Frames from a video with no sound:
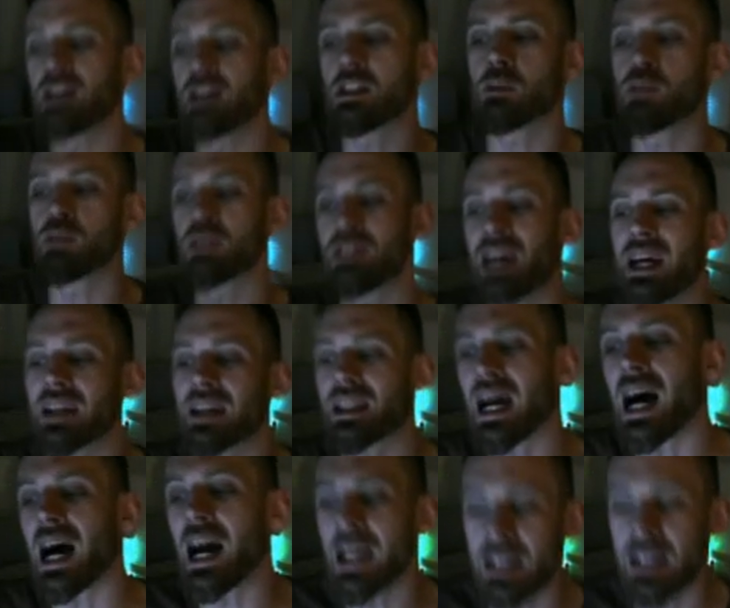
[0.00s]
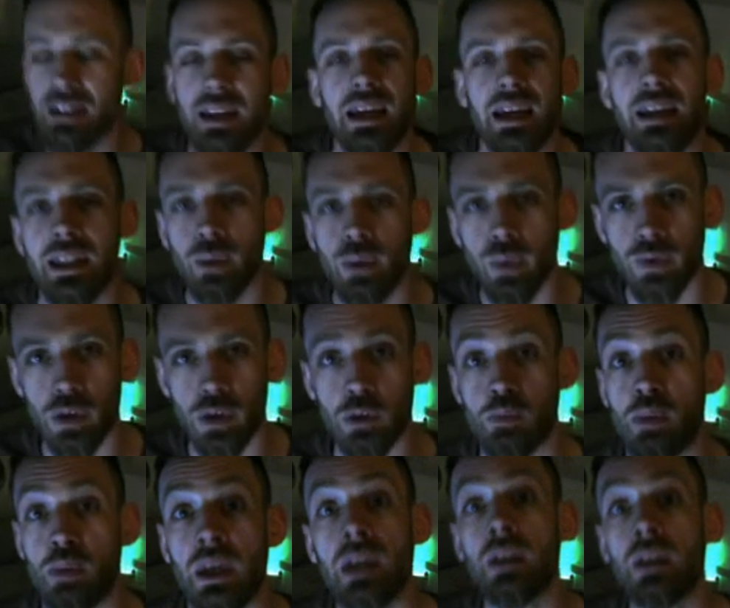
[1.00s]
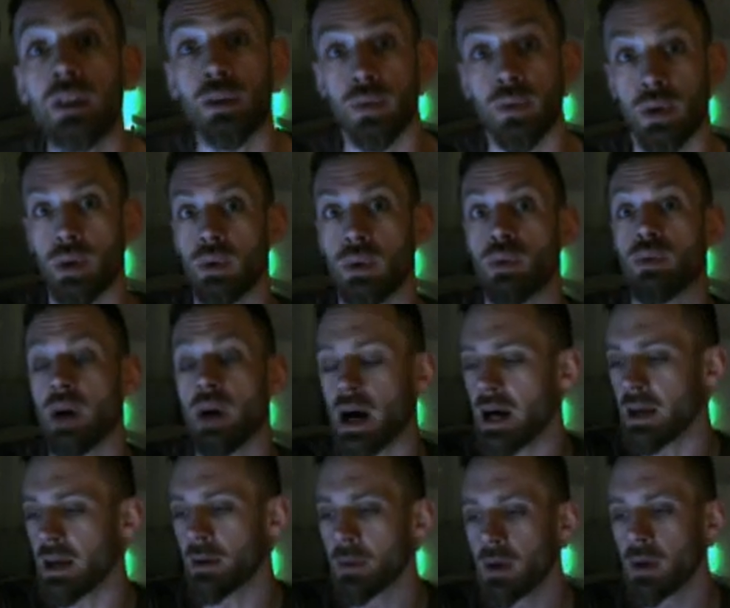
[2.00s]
to protect that idea that we've just been through, right?